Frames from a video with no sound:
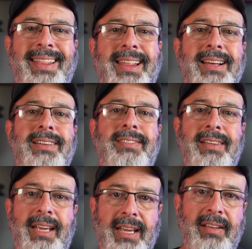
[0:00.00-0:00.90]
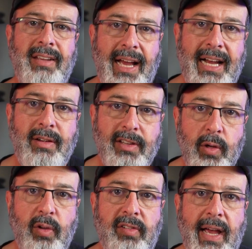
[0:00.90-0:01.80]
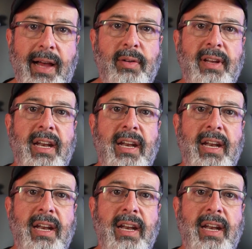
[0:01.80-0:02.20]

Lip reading: This is how you sound.